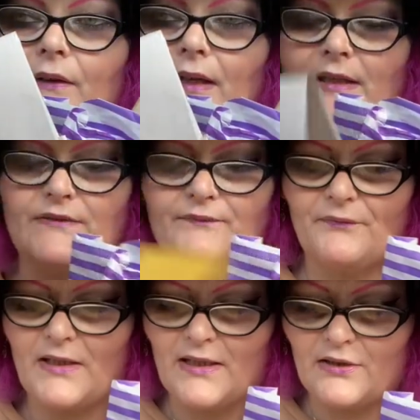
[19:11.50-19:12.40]
that is
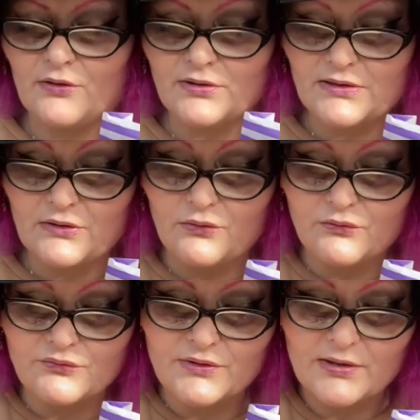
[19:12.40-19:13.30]
Freya's
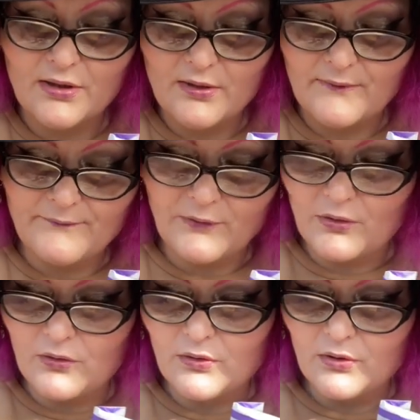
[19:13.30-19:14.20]
Cauldron
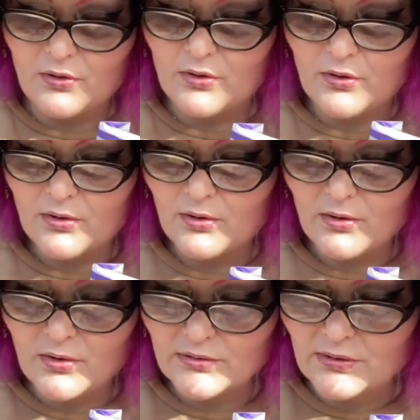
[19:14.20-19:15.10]
for
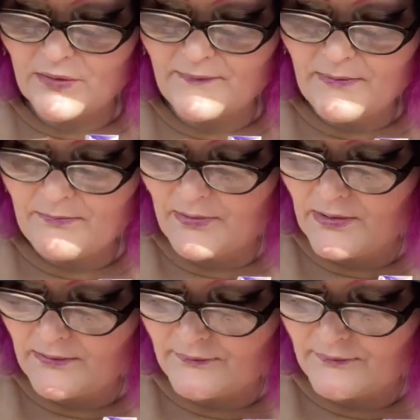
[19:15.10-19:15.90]
November